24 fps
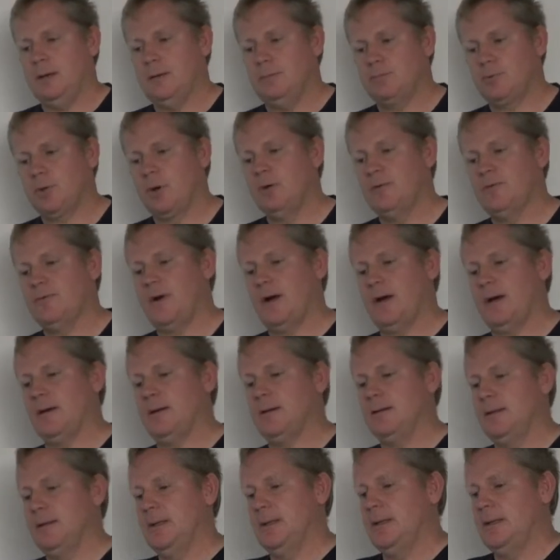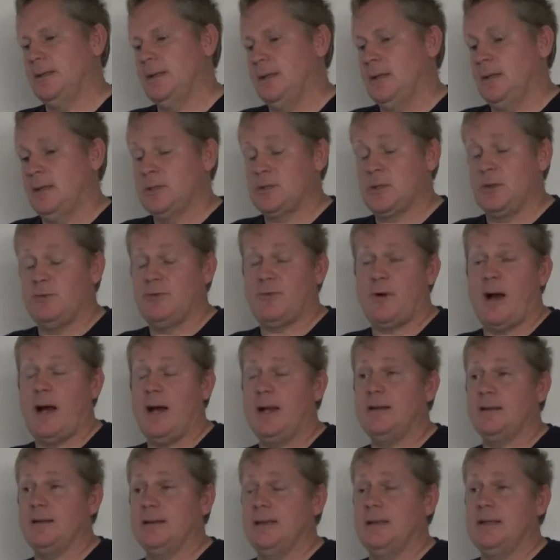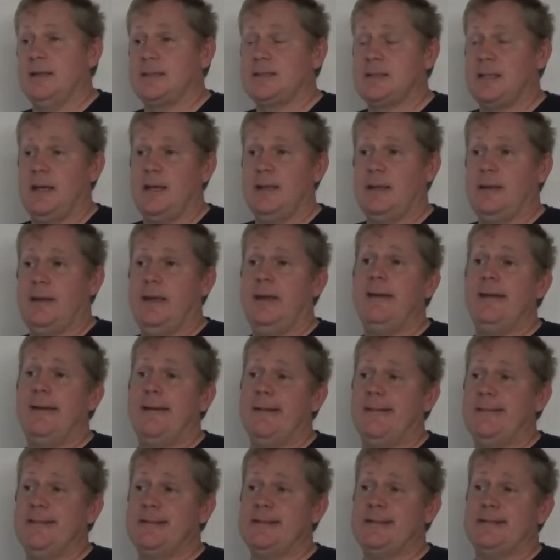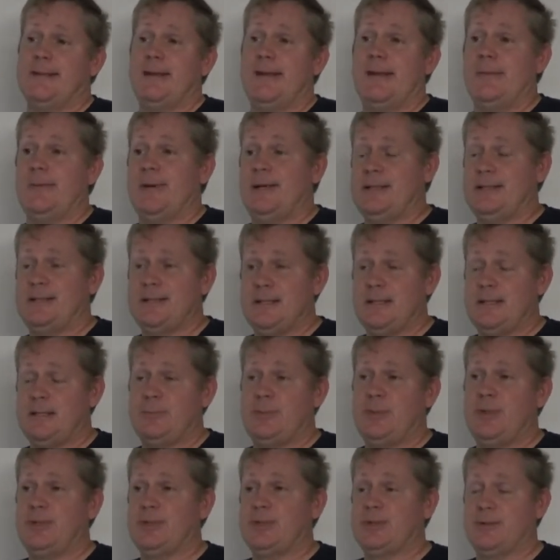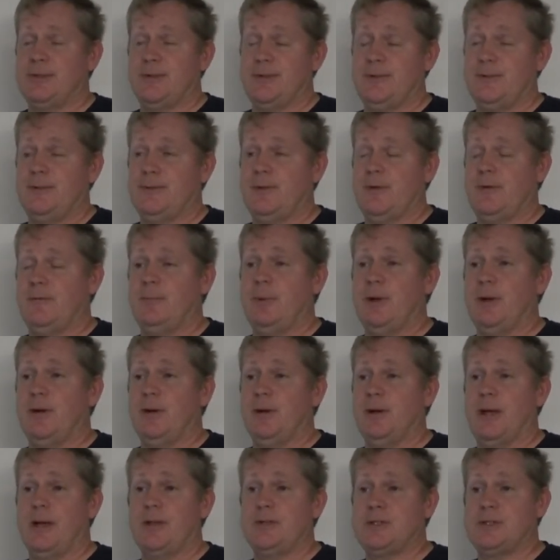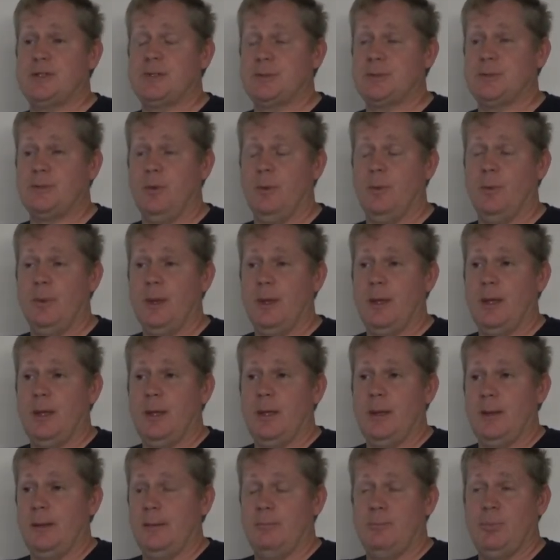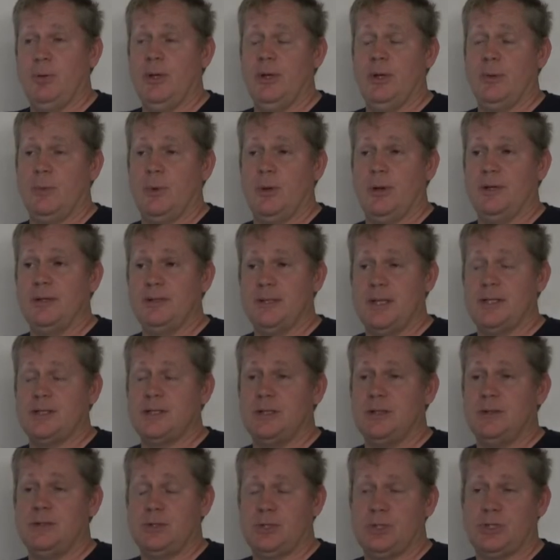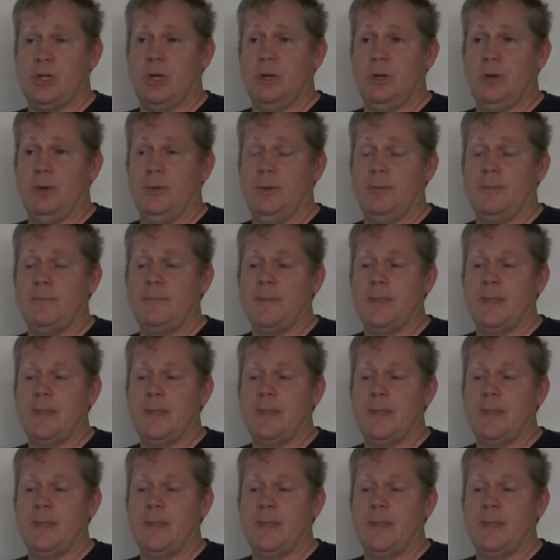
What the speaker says: profile. So finally, it's like, you know, this lady wanted to see this picture of Baron. I just will put it where it doesn't show.